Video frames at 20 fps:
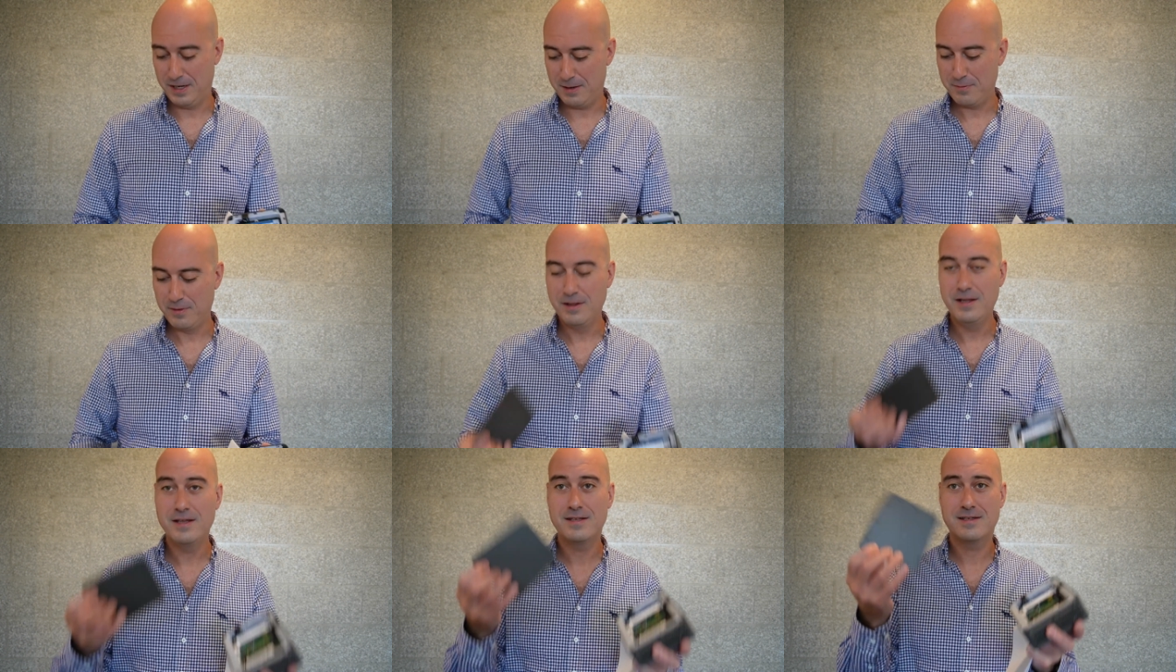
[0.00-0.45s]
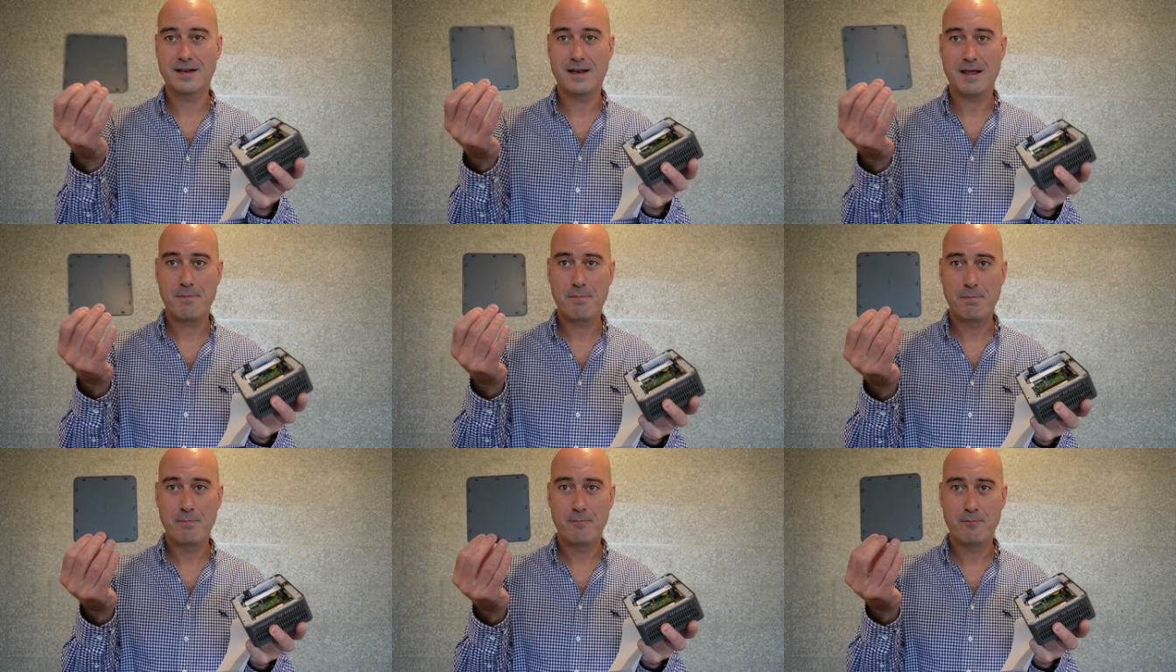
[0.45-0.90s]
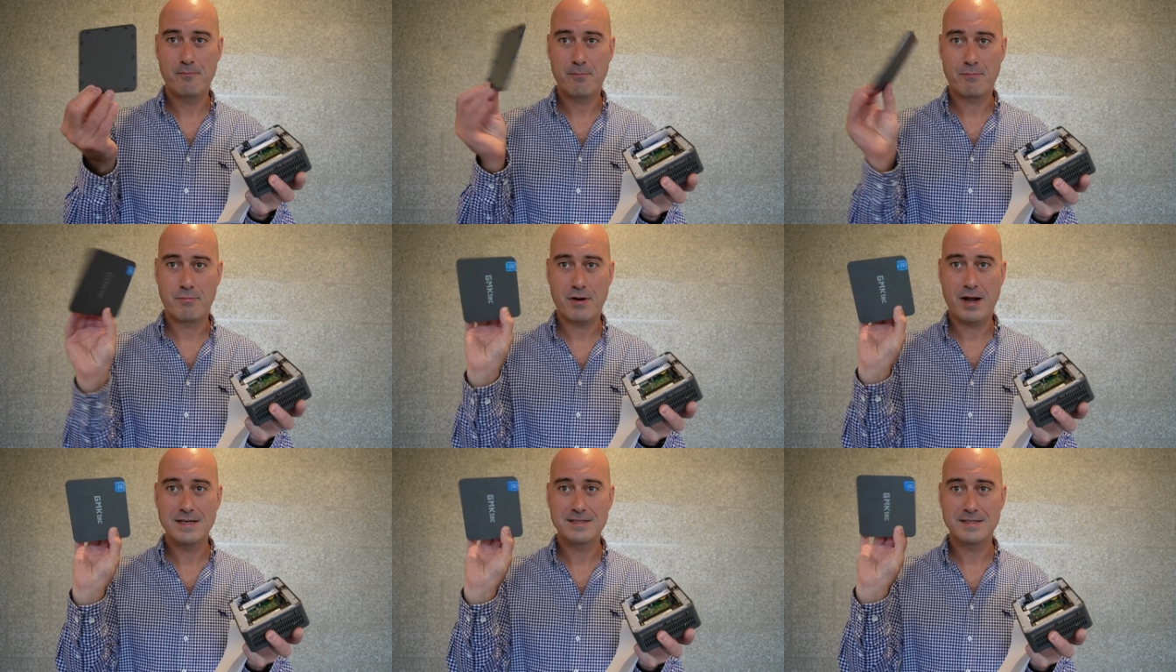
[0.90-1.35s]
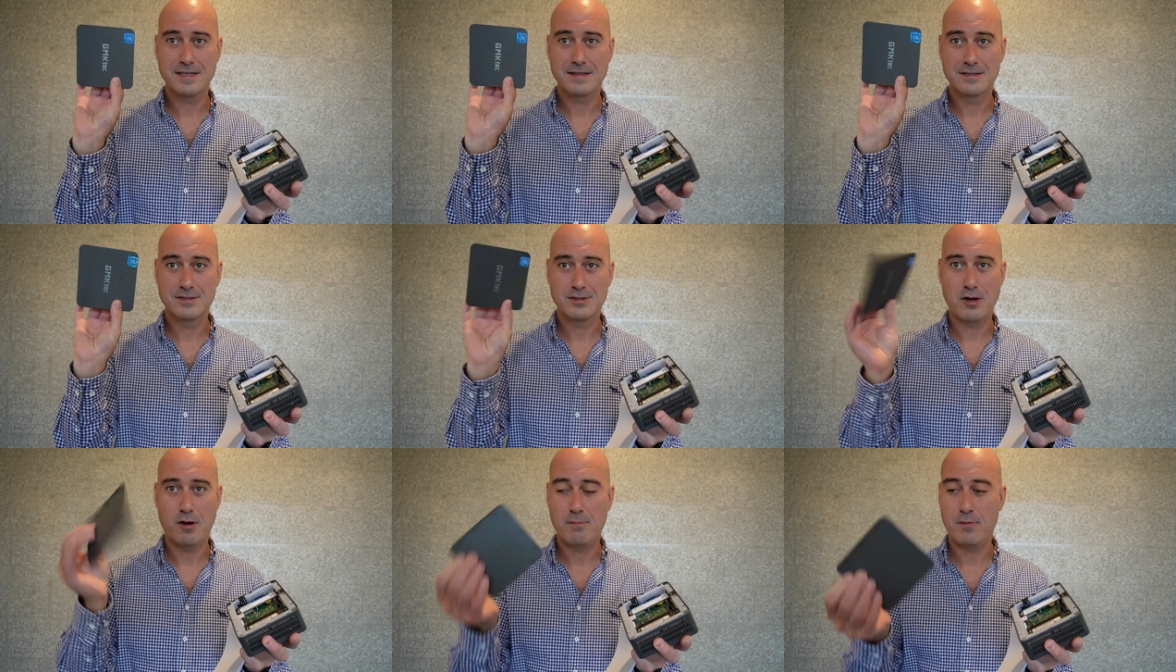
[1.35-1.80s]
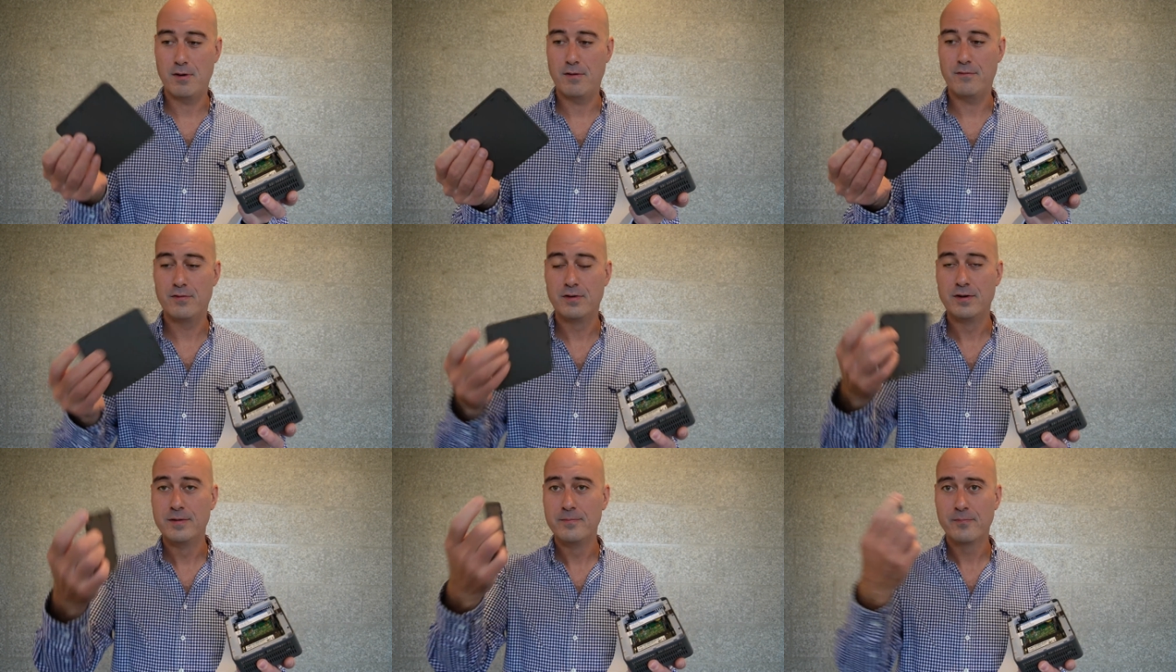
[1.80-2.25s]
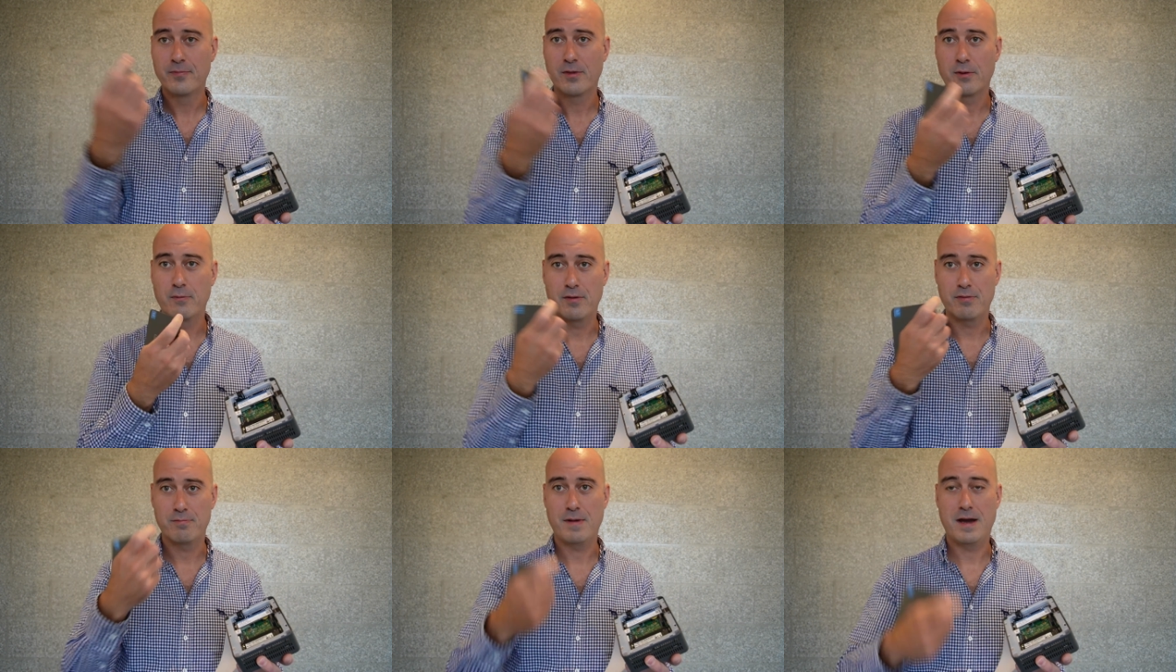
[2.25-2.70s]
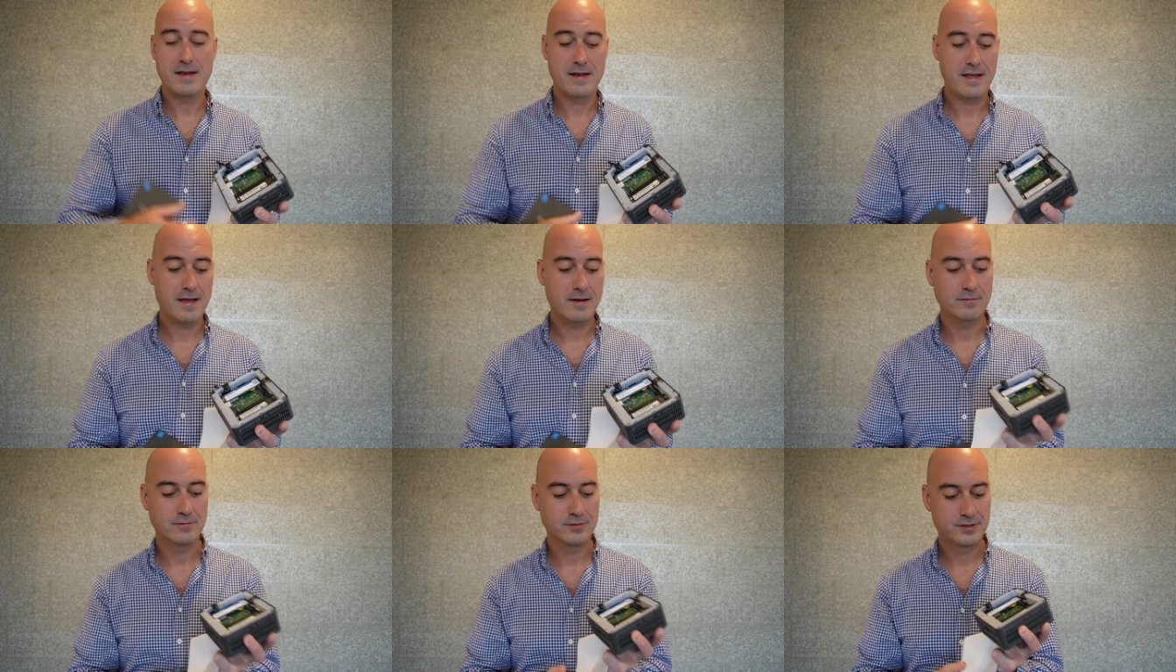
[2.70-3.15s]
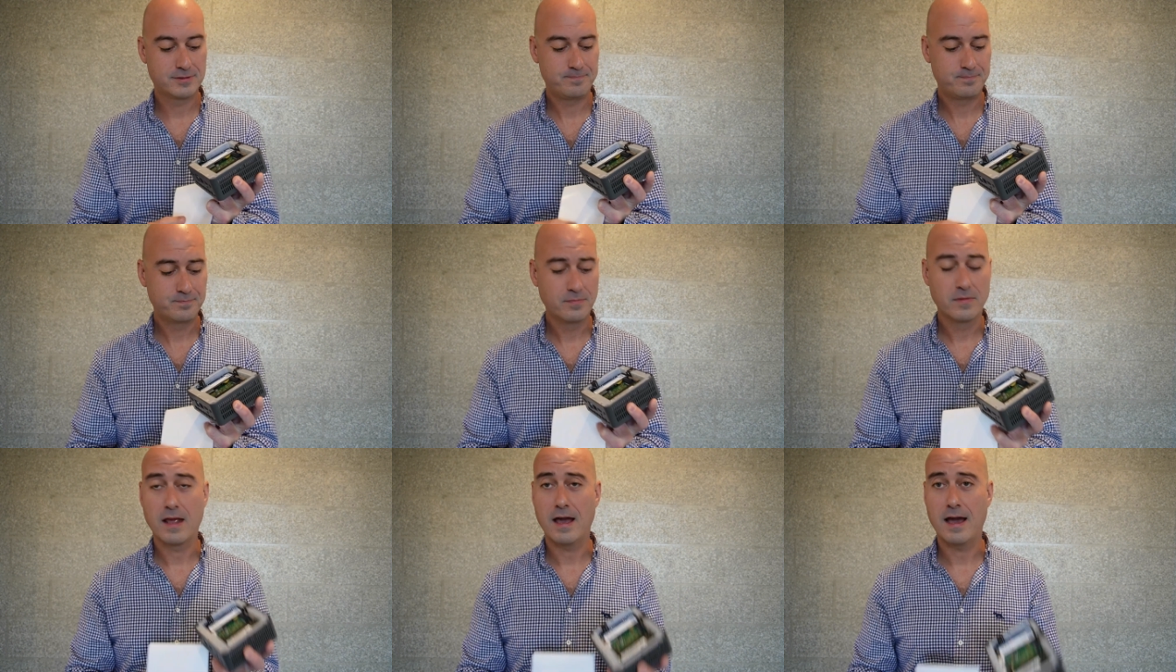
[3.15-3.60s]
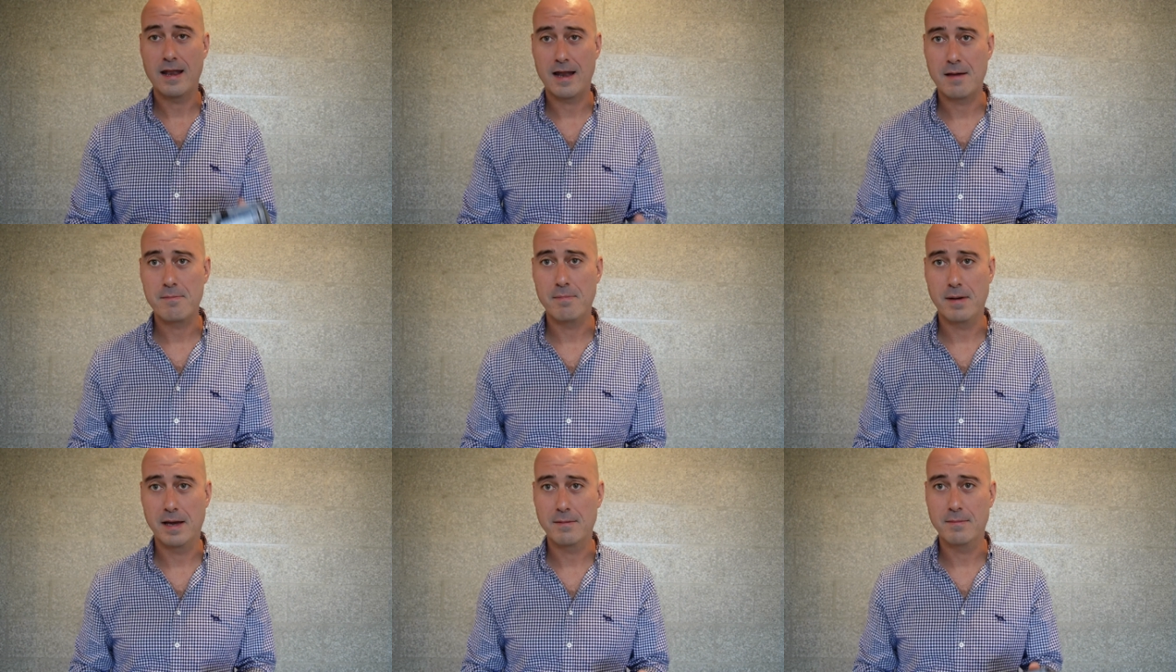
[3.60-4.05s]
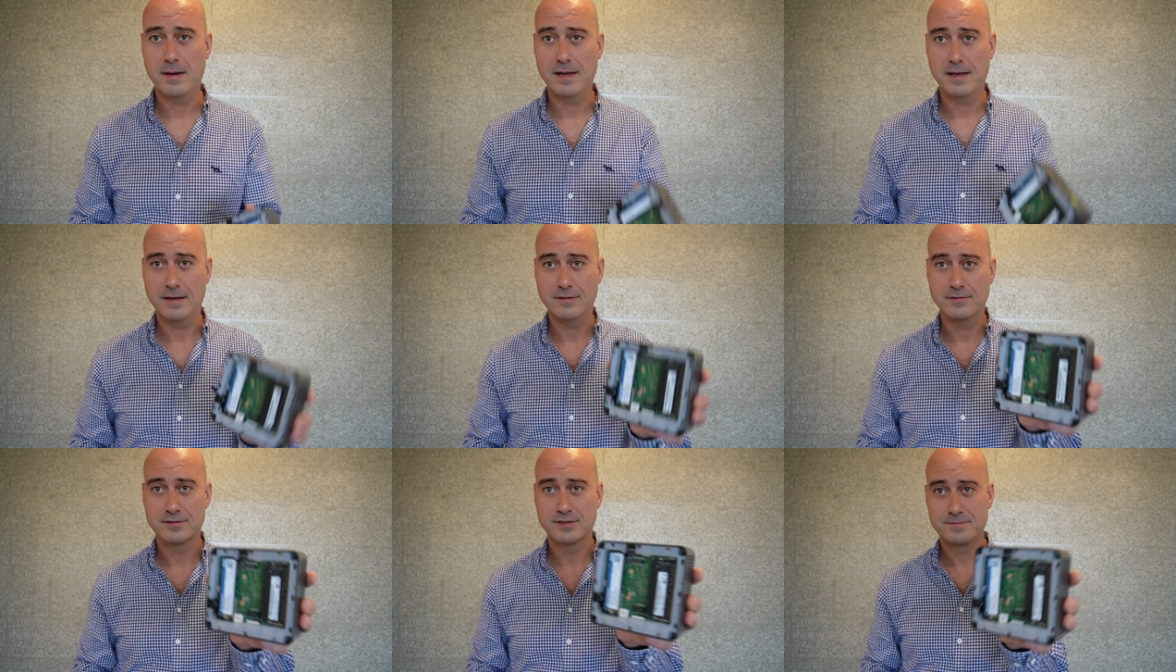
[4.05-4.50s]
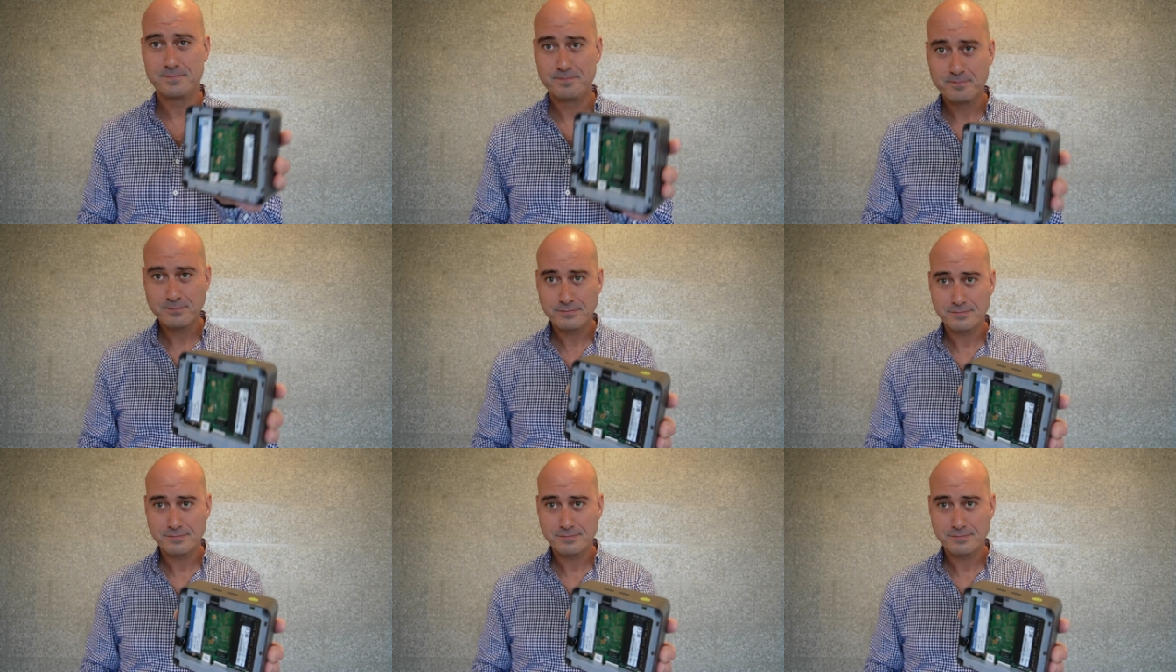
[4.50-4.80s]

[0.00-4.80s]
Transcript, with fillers: I'm literally prising the top off with my nails and I bite my nails.